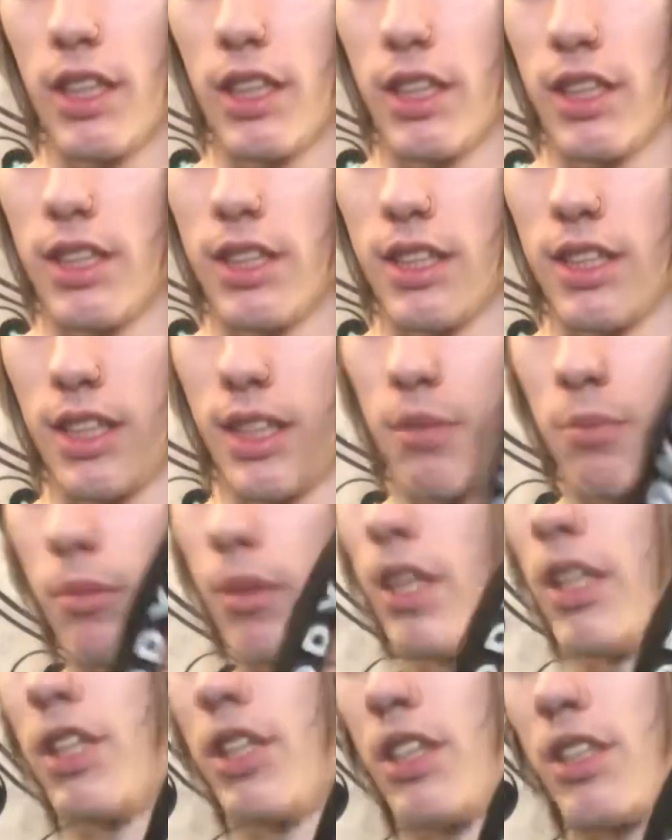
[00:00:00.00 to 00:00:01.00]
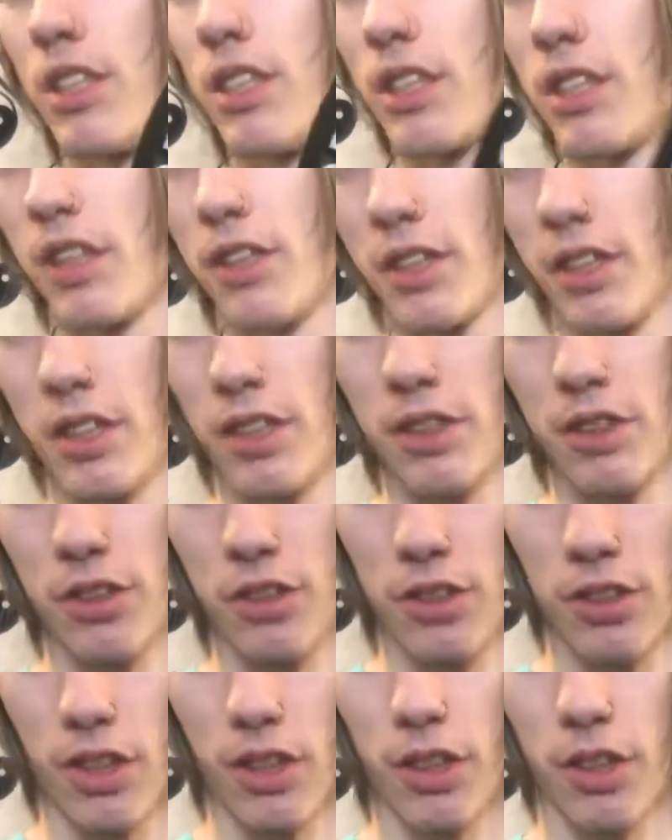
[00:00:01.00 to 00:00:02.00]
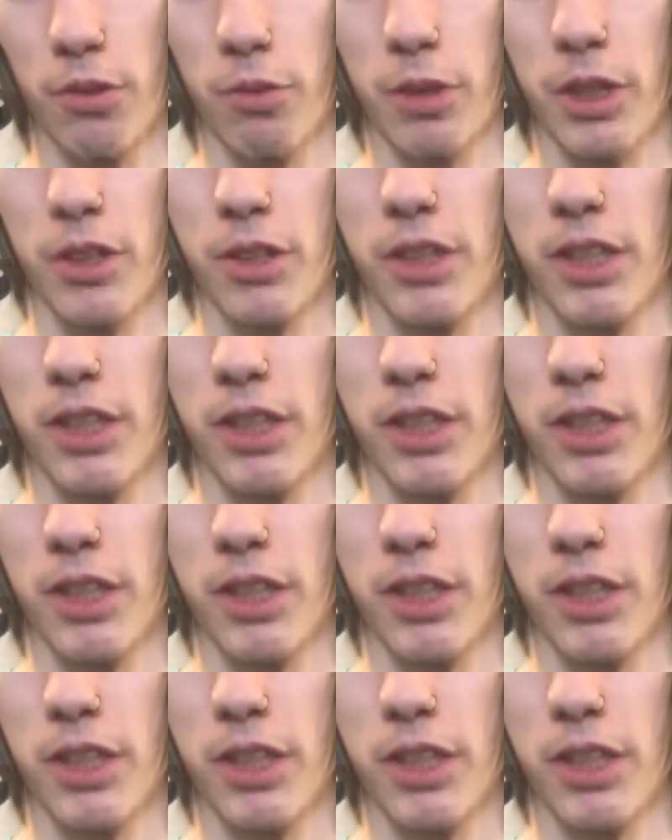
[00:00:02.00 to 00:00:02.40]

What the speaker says: This is a much sturdier and stronger wheel